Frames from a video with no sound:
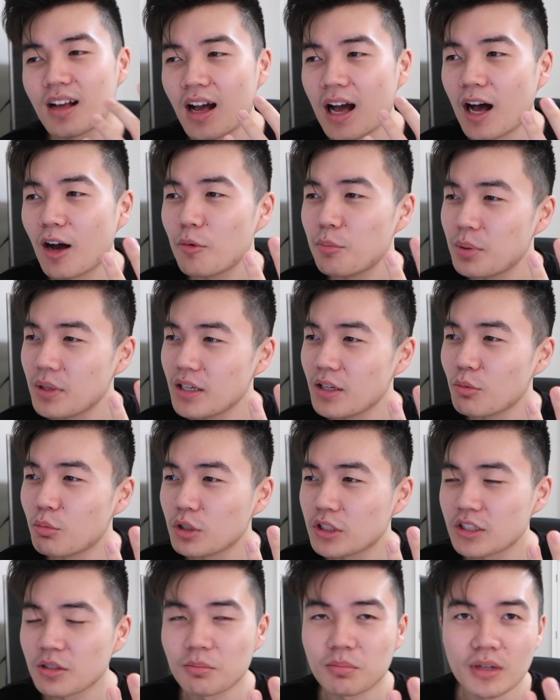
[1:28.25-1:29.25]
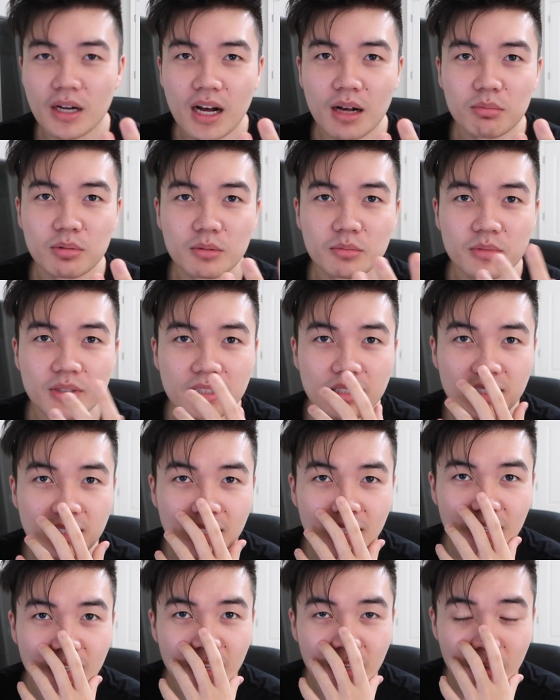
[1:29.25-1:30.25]
albeit with some problems.
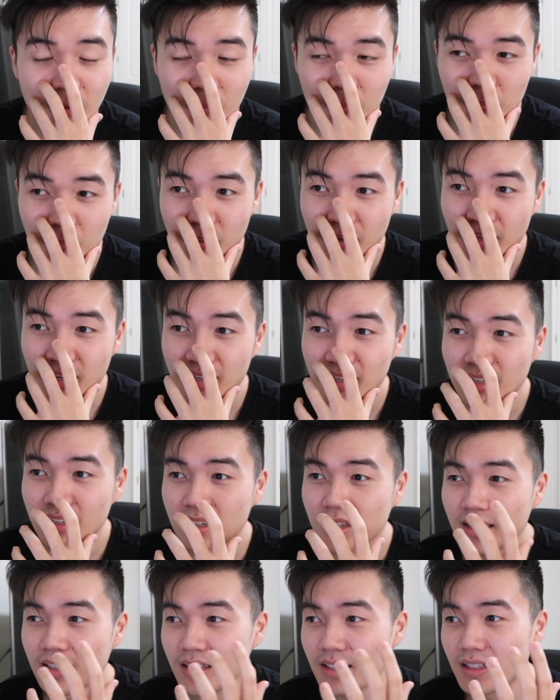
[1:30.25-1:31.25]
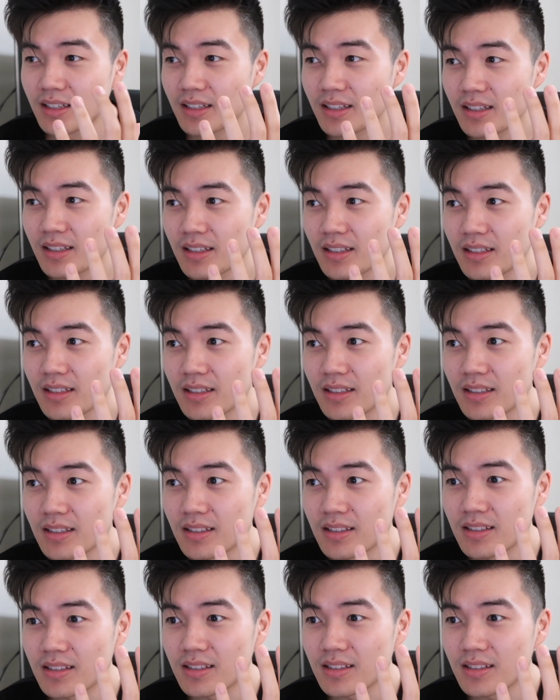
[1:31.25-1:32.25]
But
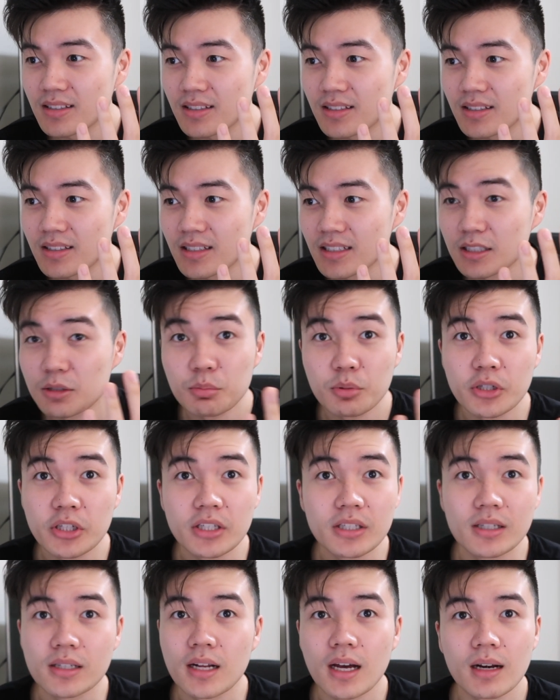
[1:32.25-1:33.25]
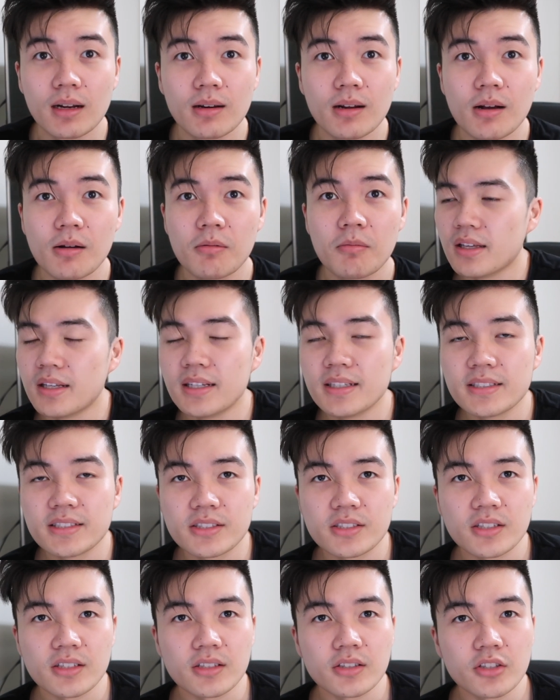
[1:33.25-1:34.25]
it's pretty good. I don't know. It
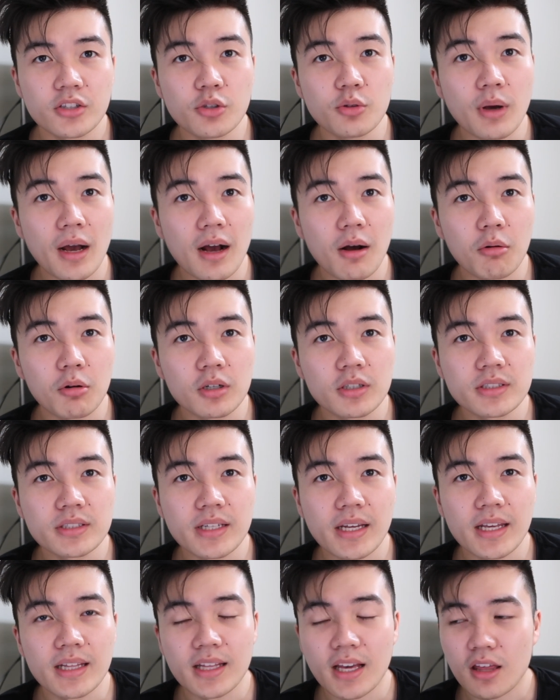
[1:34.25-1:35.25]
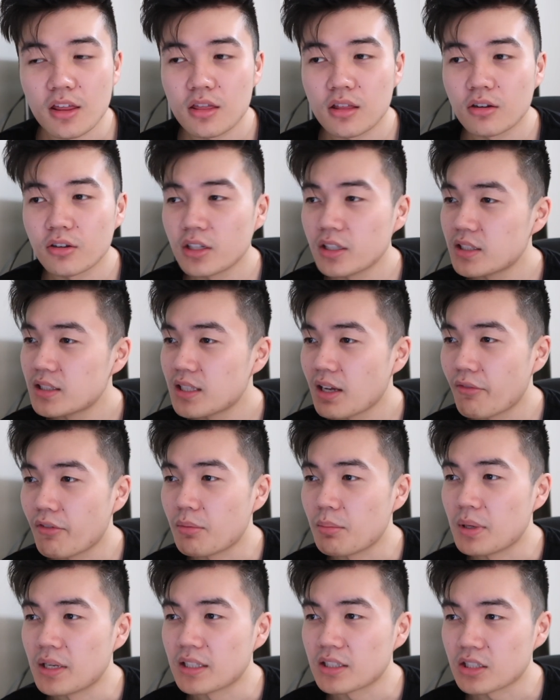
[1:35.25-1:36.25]
is 2 hours and like 37
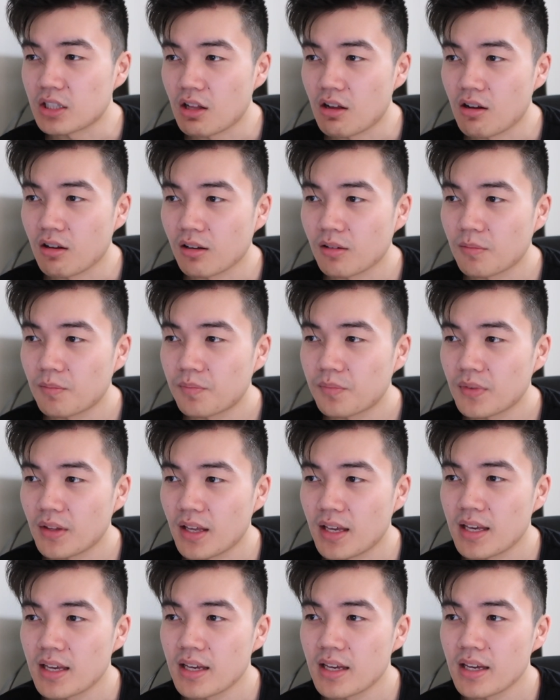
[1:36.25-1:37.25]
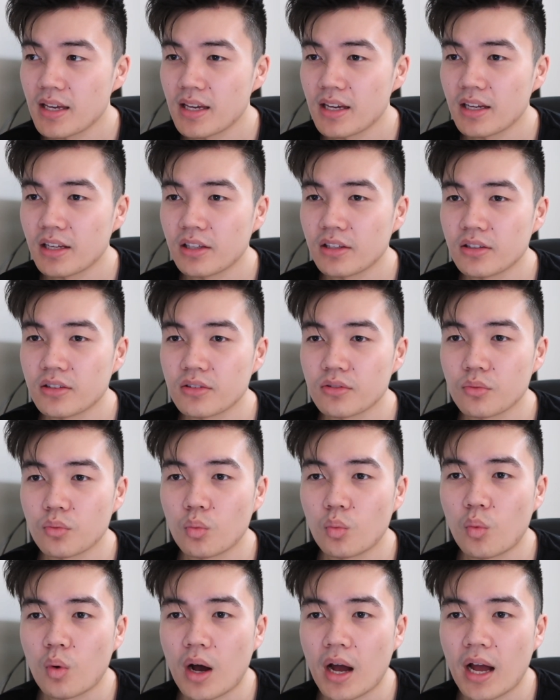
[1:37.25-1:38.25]
minutes long. And
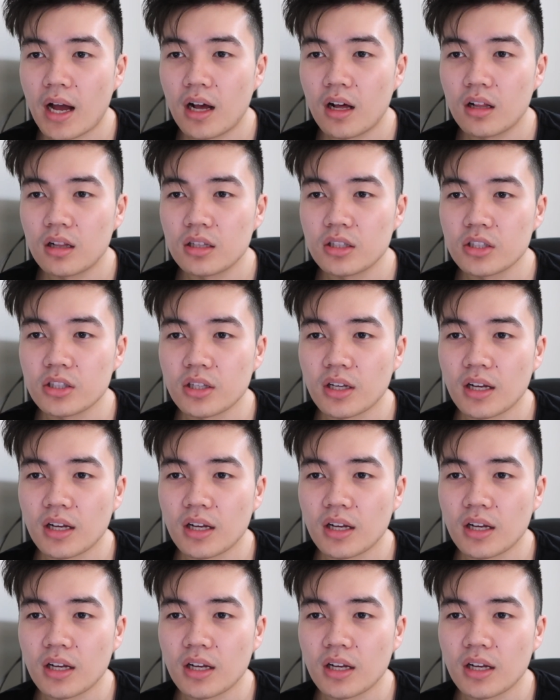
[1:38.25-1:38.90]
while